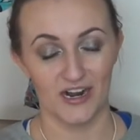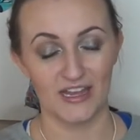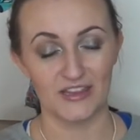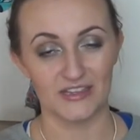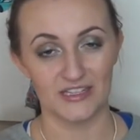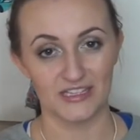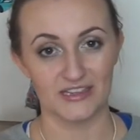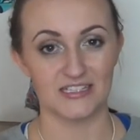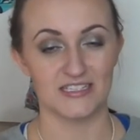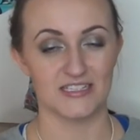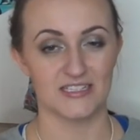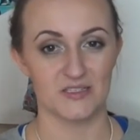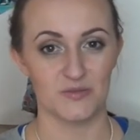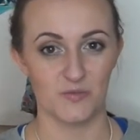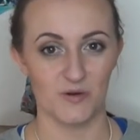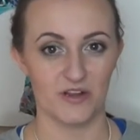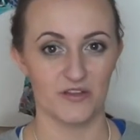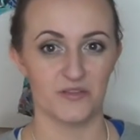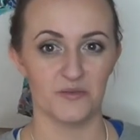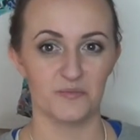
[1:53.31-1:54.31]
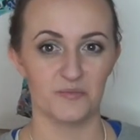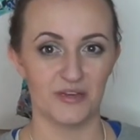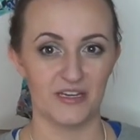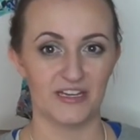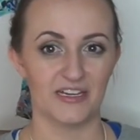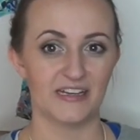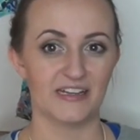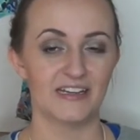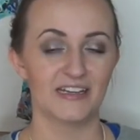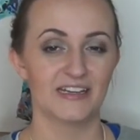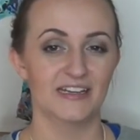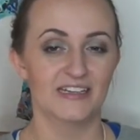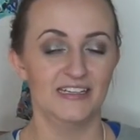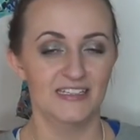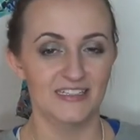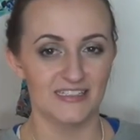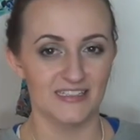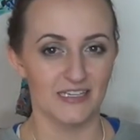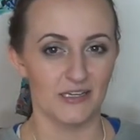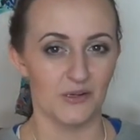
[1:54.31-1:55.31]
I think this is where the big
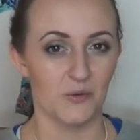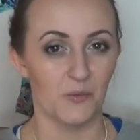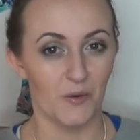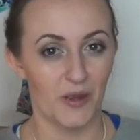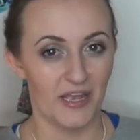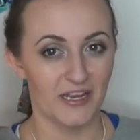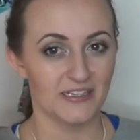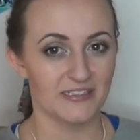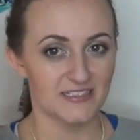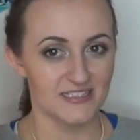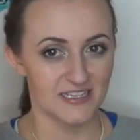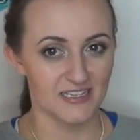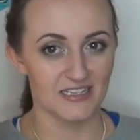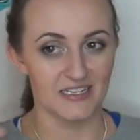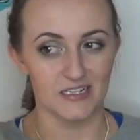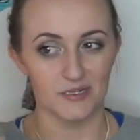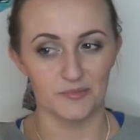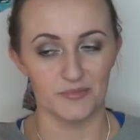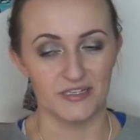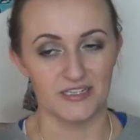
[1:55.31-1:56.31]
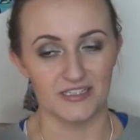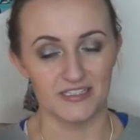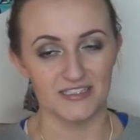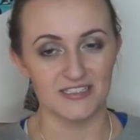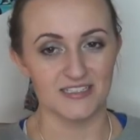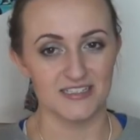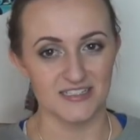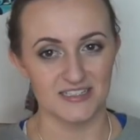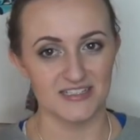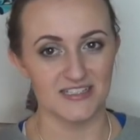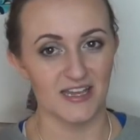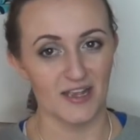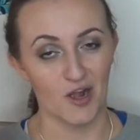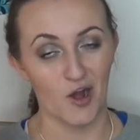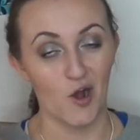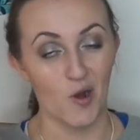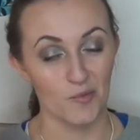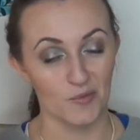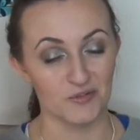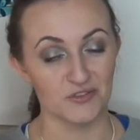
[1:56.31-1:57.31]
weight is gonna come in, because it's
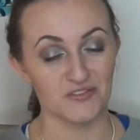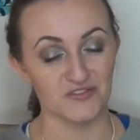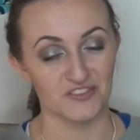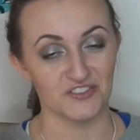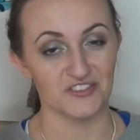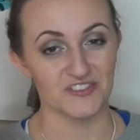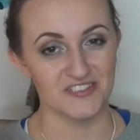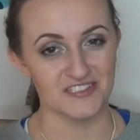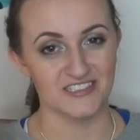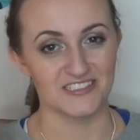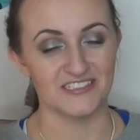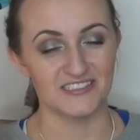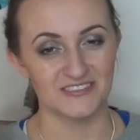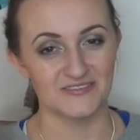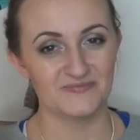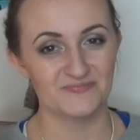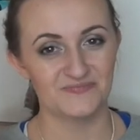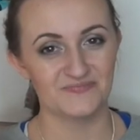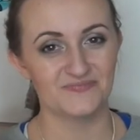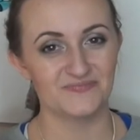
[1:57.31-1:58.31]
like almost full still.